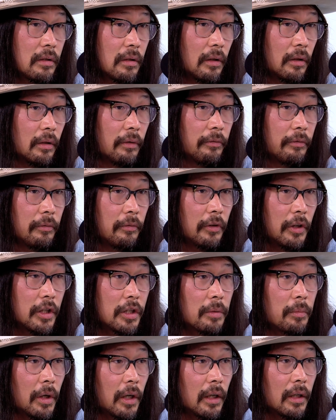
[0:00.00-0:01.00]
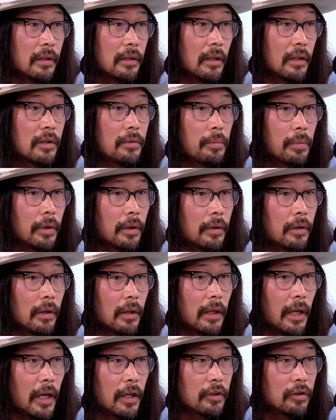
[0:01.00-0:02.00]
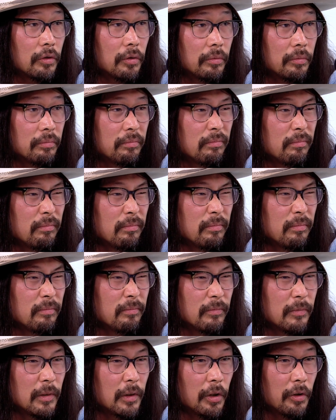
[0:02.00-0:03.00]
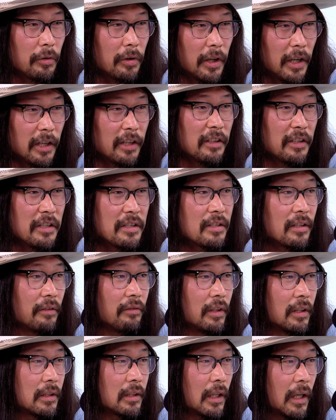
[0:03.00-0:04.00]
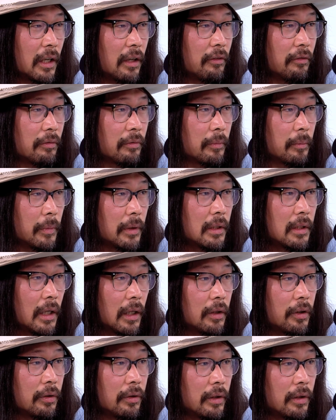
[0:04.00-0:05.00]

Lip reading: The furniture market does, but the actual grandness of it's kind of been diluted.